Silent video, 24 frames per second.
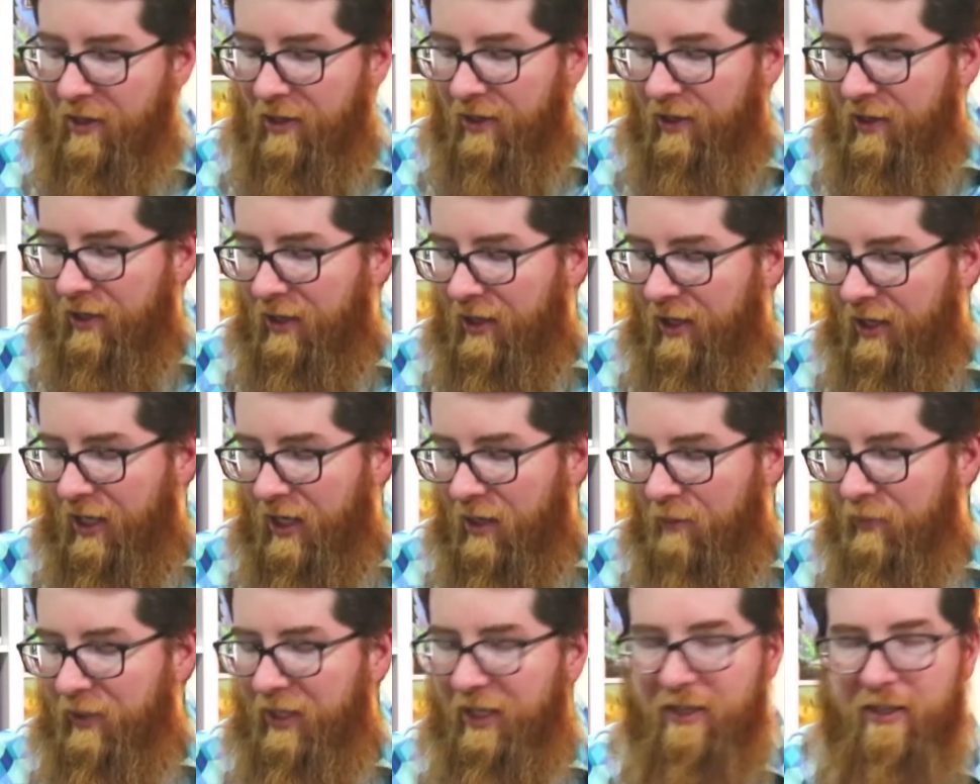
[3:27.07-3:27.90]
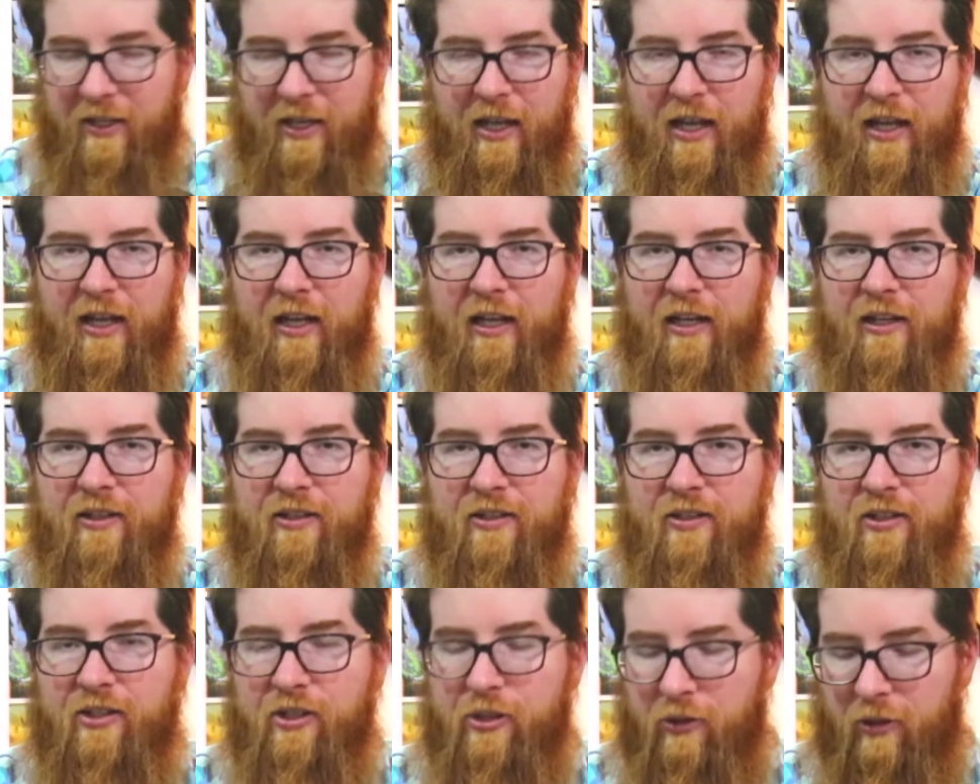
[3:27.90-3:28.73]
But at the end,
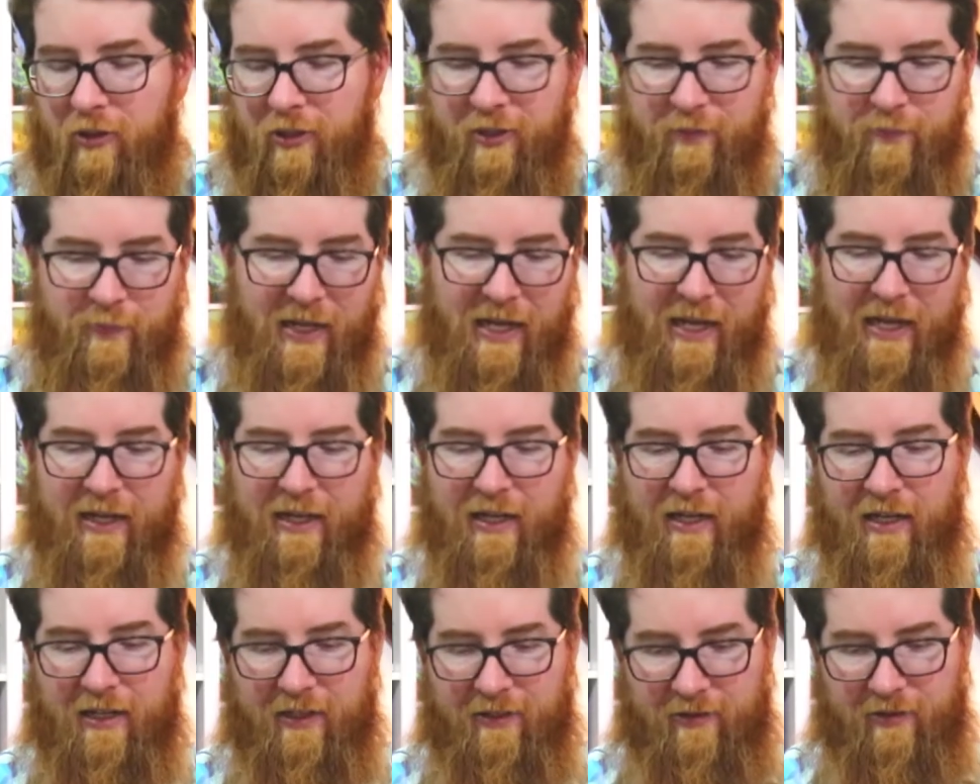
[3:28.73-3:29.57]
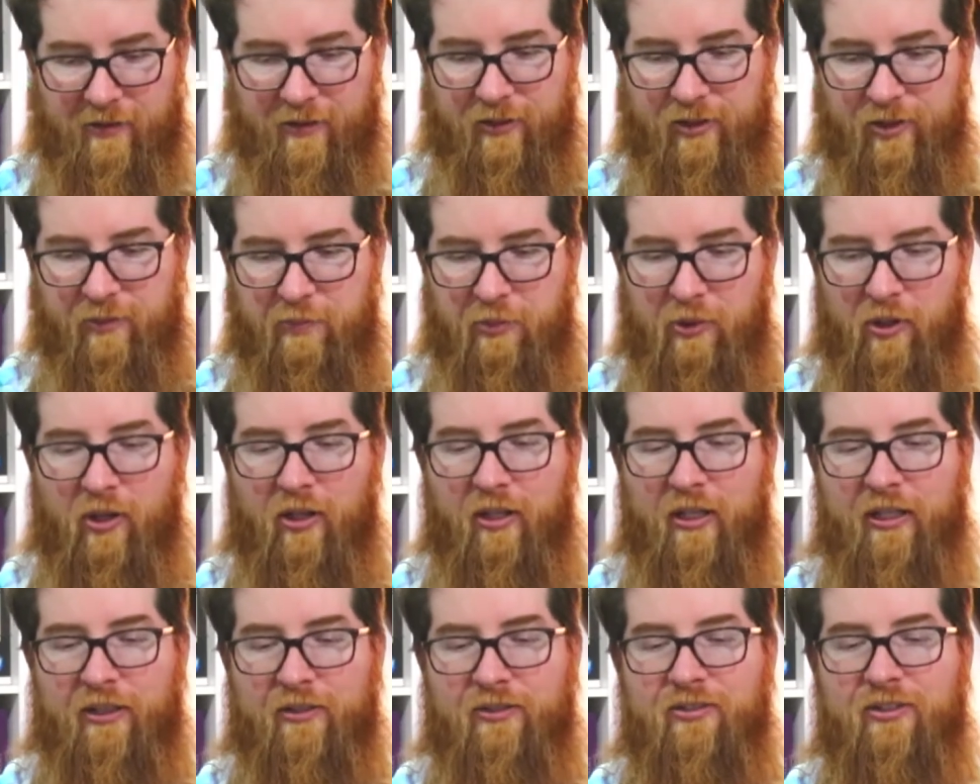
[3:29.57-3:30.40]
you look back at the
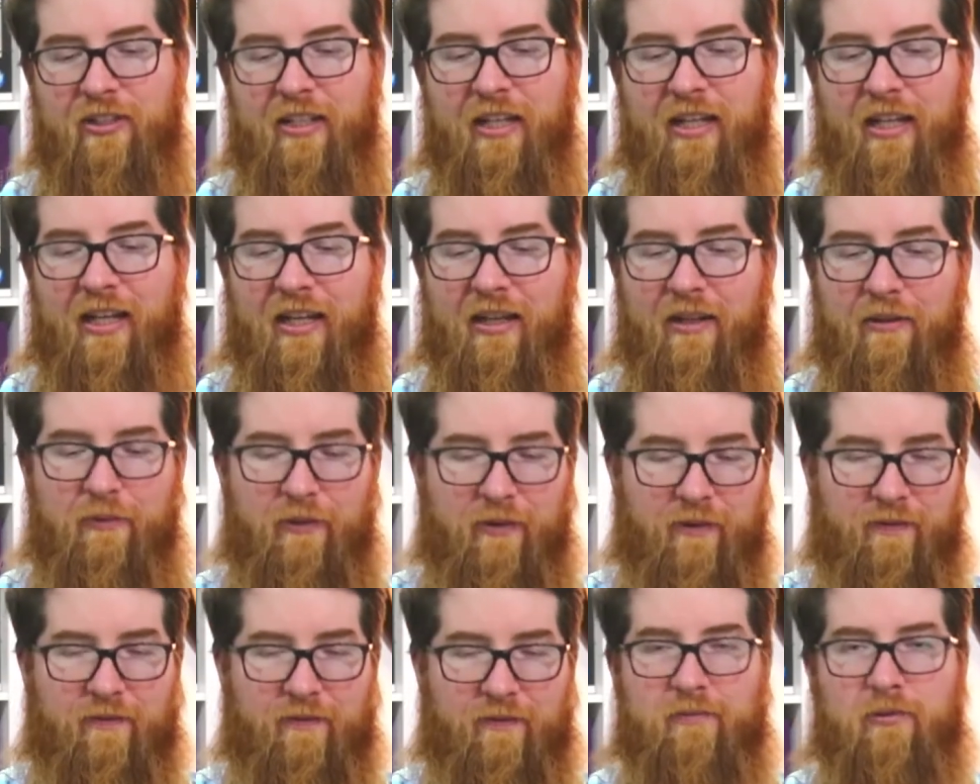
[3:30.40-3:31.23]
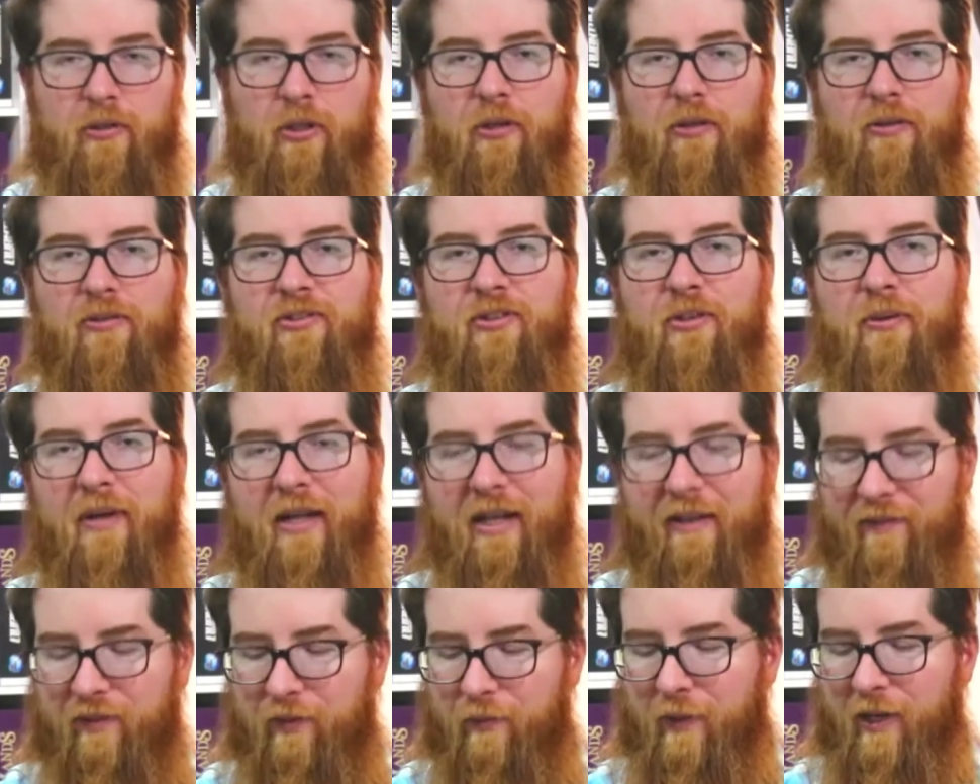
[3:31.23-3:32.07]
sprawling city with roads going
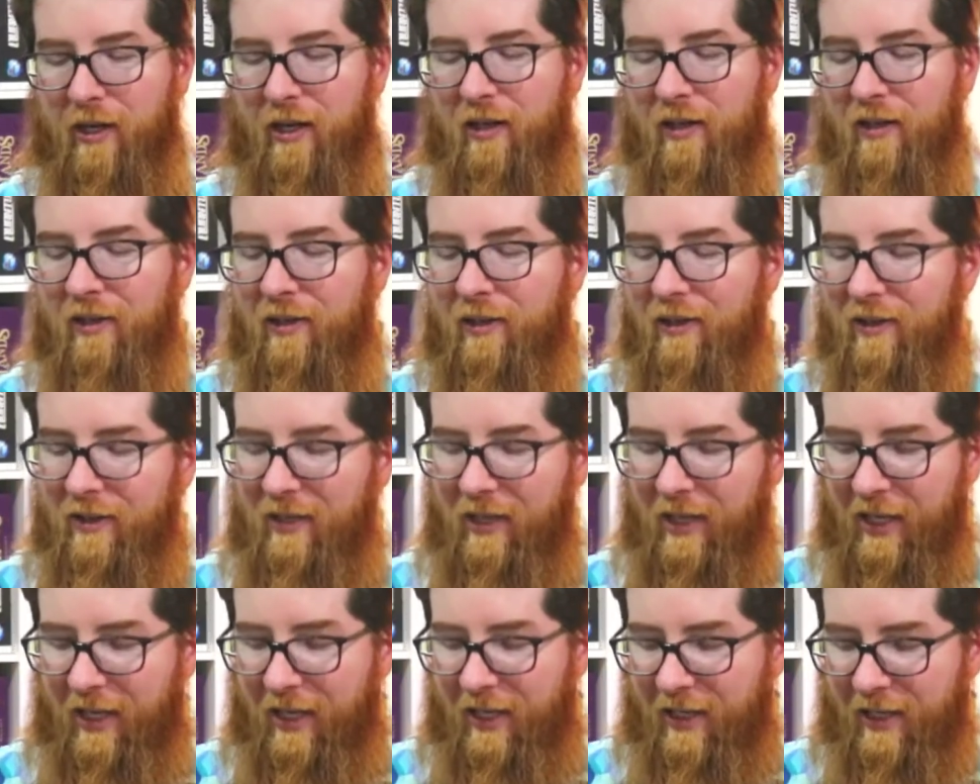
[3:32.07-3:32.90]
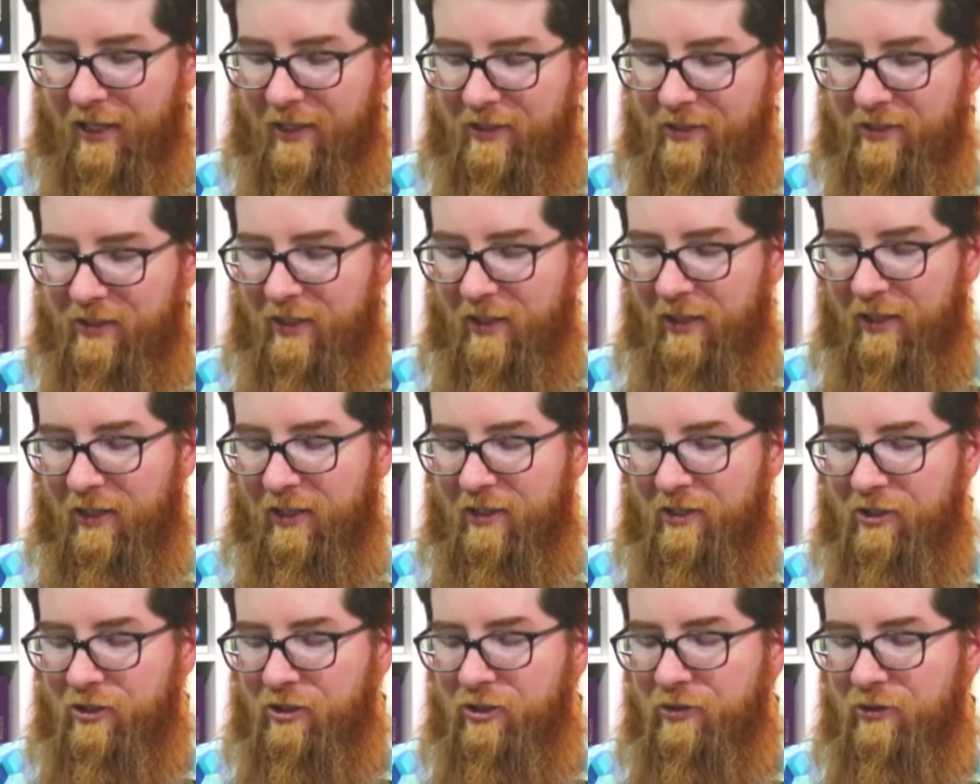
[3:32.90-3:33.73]
everywhere, and
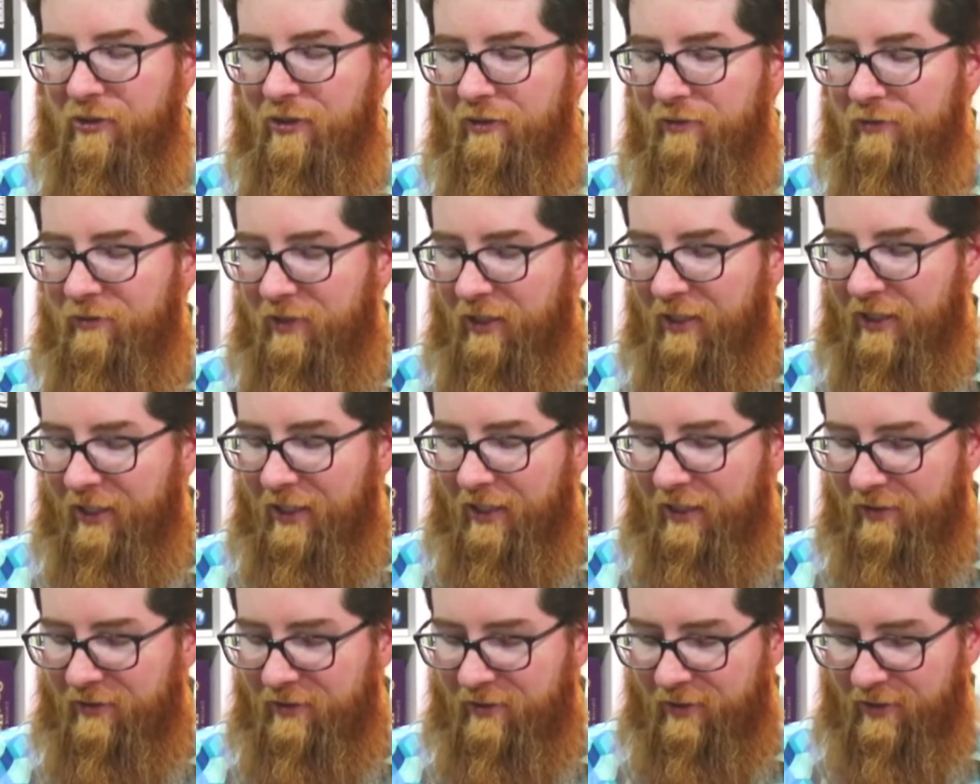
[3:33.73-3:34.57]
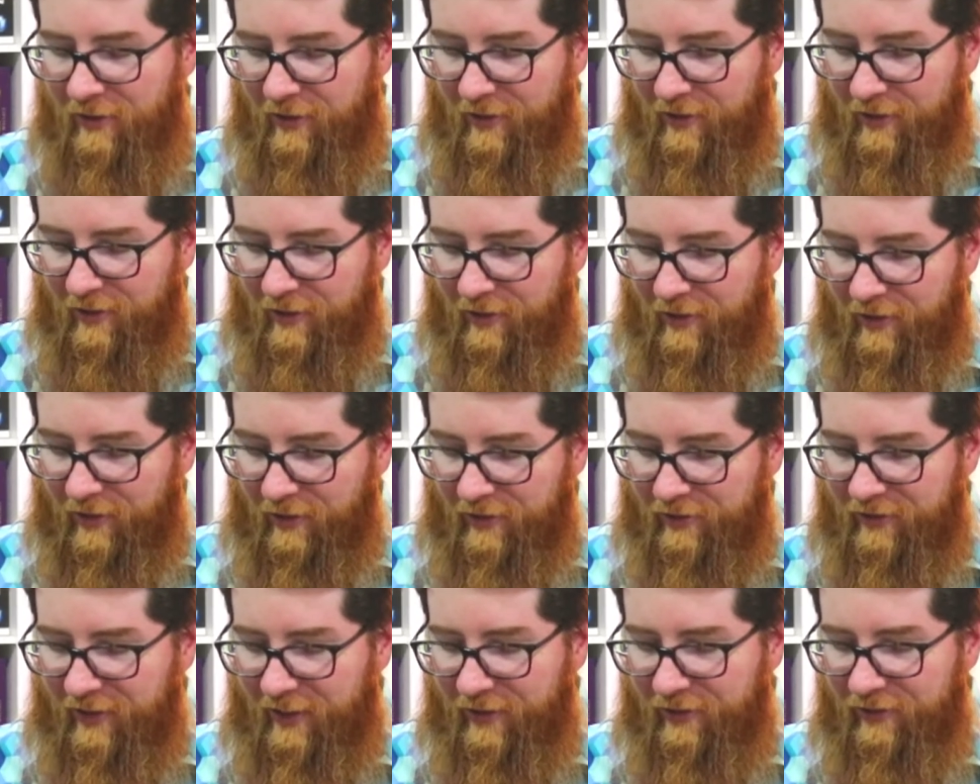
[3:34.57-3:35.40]
you do really get the
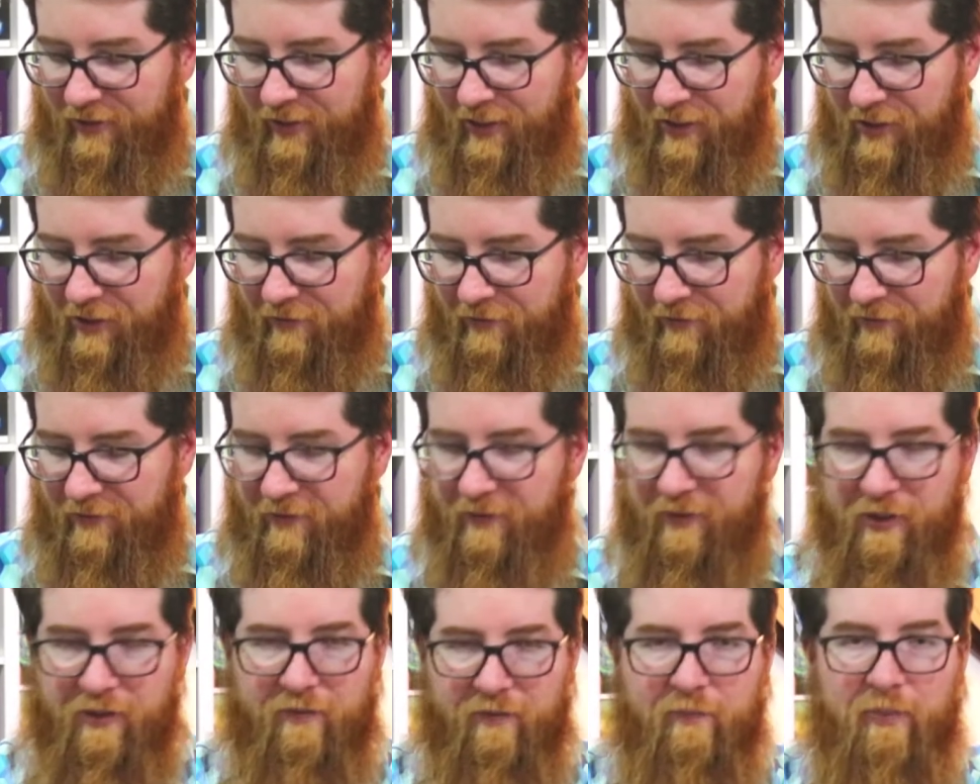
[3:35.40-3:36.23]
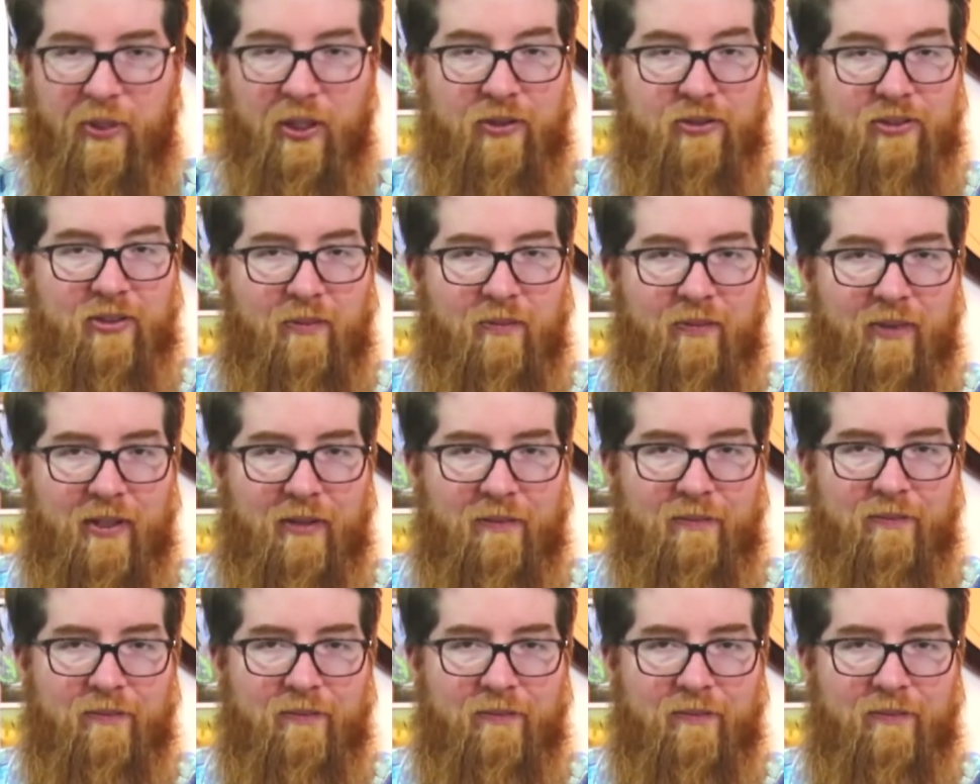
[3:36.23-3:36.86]
sense that you've built something.